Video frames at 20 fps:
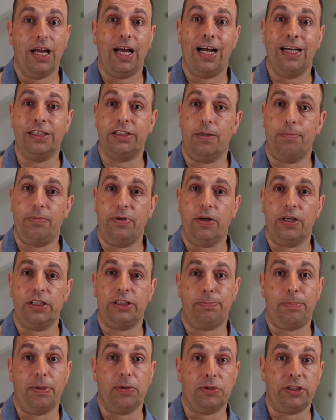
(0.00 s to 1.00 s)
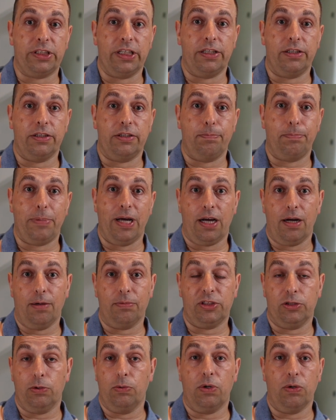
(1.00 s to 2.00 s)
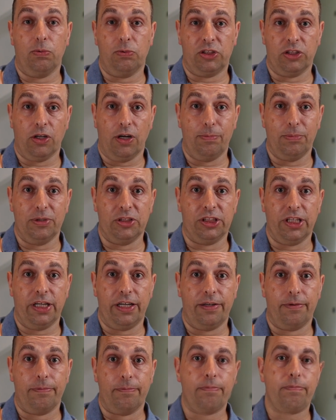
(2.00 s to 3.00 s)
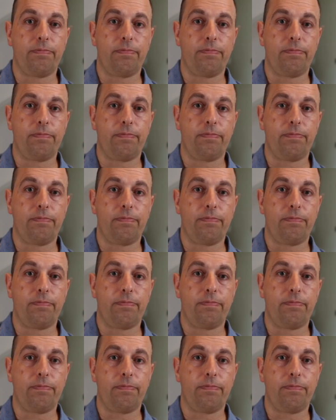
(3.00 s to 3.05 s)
has a nice built-in backup tool called Time Machine.